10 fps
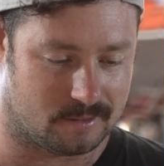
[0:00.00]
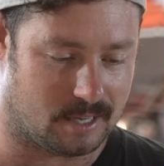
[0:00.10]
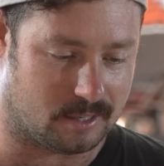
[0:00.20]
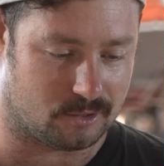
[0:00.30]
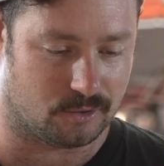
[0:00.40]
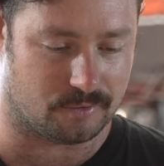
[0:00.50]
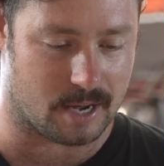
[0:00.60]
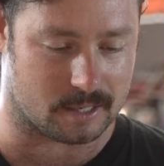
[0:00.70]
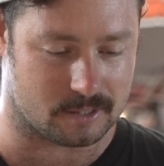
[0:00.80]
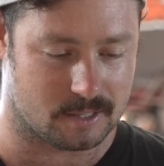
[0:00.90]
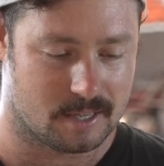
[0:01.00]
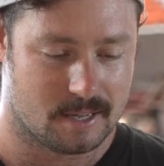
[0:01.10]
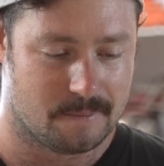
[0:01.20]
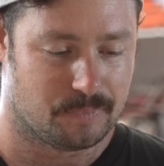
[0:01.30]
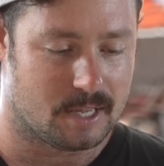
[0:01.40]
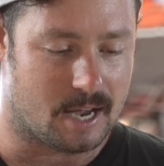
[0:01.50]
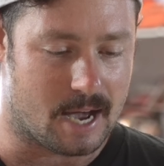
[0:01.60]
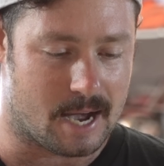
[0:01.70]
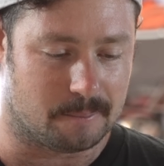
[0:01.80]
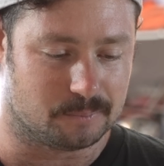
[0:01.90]
Yeah, true facts.
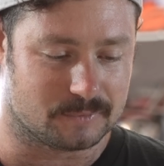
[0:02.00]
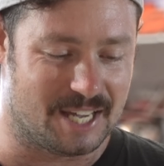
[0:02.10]
Um,